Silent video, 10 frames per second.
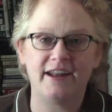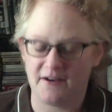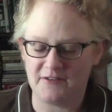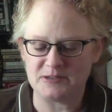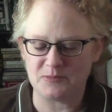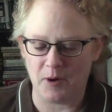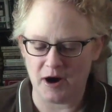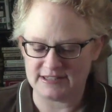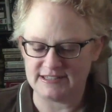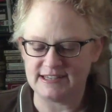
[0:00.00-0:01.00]
of his
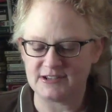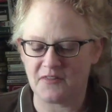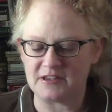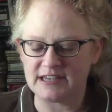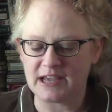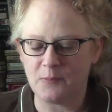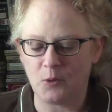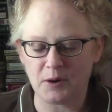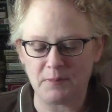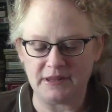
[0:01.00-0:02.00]
bosses on the
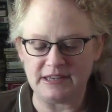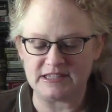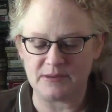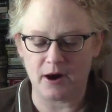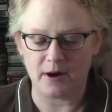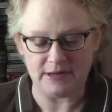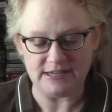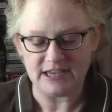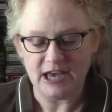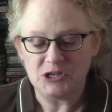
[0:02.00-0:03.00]
Singapore Police Department.